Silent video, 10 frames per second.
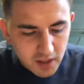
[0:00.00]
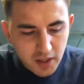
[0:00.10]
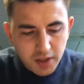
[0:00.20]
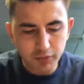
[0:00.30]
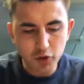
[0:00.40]

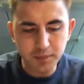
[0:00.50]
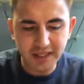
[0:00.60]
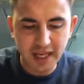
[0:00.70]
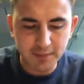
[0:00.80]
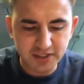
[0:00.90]
The room
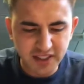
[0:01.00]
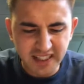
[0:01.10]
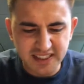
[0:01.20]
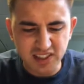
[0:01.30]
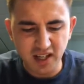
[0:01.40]
became suddenly
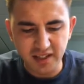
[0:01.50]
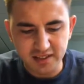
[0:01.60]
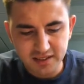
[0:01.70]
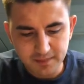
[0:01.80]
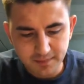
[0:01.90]

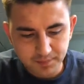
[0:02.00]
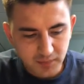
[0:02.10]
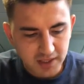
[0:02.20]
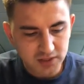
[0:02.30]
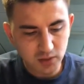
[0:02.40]
silent.
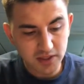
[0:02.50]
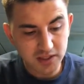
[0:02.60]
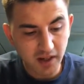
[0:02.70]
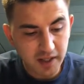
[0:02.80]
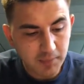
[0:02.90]
I saw the
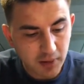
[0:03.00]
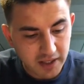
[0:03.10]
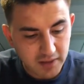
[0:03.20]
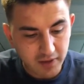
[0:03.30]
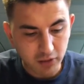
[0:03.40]
tiny body
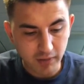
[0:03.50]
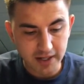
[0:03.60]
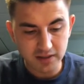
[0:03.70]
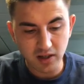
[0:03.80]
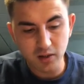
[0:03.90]
of the
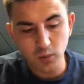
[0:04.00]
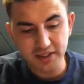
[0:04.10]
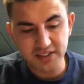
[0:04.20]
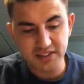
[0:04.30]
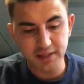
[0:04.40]
Grand High Witch
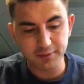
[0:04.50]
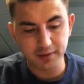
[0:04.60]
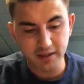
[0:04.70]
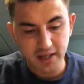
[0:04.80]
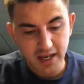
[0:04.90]

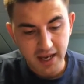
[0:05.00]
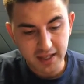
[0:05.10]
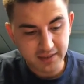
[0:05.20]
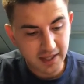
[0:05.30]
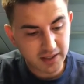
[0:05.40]
sniffen
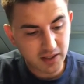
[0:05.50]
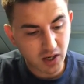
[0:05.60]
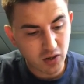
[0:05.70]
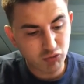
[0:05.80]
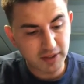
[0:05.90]
and then
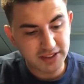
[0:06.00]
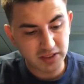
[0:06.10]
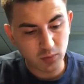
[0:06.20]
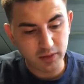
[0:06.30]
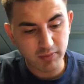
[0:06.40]
go rigid
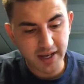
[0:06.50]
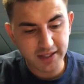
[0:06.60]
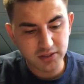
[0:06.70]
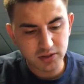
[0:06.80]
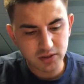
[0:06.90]
with
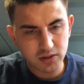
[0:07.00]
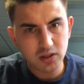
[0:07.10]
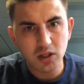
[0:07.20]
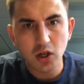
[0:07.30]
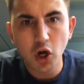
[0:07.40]
rage.
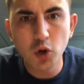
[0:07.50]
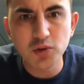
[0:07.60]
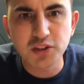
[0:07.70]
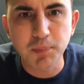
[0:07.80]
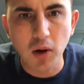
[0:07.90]
"Who
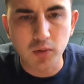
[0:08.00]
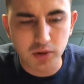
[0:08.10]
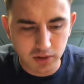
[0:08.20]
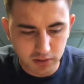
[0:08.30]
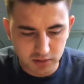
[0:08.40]

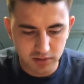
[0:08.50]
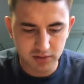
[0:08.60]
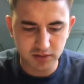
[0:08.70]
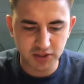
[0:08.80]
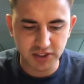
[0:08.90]
spoke?"
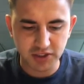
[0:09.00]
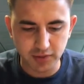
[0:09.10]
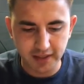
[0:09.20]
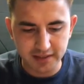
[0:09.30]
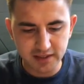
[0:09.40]
she
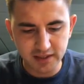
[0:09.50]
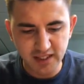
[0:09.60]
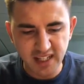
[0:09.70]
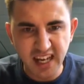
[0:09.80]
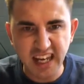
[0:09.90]
shrieked.
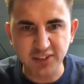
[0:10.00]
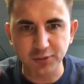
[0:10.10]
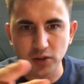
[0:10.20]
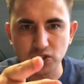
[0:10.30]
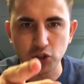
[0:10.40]
"It
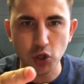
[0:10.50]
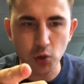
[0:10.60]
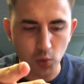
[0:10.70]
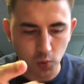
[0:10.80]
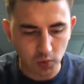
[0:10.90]
was
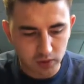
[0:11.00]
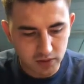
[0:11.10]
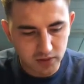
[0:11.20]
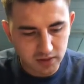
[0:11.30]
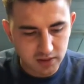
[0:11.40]
you.
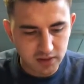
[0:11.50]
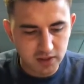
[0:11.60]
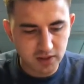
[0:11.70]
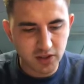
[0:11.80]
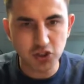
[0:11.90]

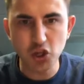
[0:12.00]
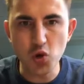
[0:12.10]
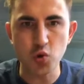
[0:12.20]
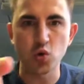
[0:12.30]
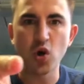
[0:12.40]

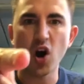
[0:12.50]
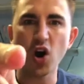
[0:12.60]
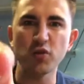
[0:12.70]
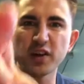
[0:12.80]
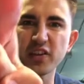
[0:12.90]
You
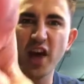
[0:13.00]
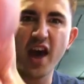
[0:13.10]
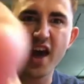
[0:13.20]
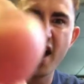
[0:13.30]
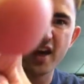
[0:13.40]
over
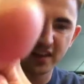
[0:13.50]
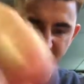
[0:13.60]
there."